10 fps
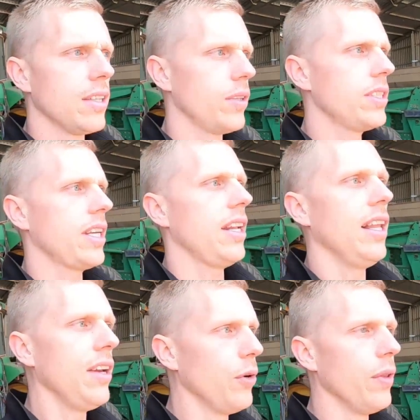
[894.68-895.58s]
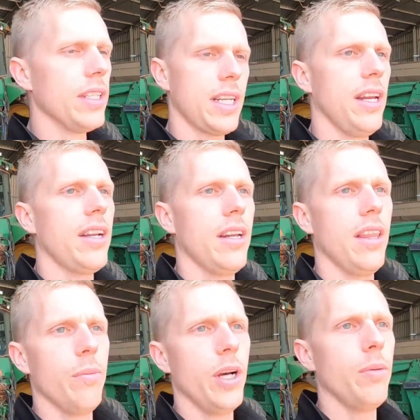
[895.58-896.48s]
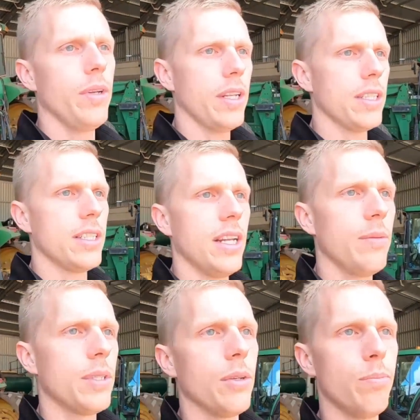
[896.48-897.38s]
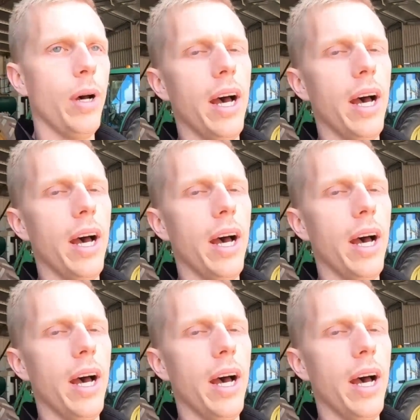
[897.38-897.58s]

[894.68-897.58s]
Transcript: we're just going to leave all this connected at the moment because it's an absolute